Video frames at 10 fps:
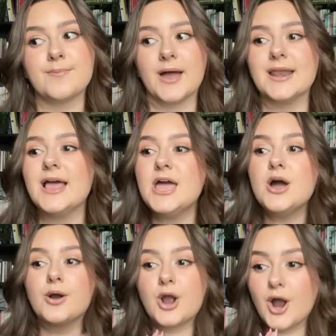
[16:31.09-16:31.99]
But
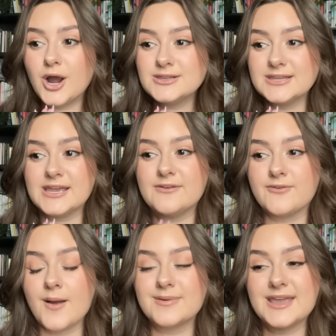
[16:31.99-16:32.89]
Carly
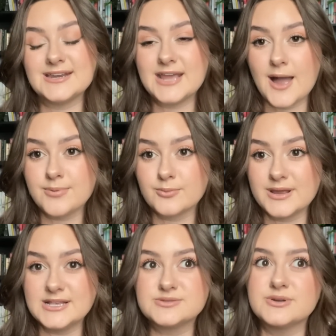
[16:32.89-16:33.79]
from Candy Apple
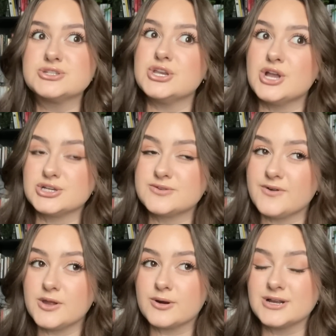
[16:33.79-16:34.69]
Reads, which y'all should
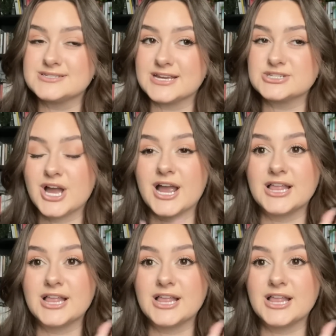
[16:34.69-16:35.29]
follow her on TikTok.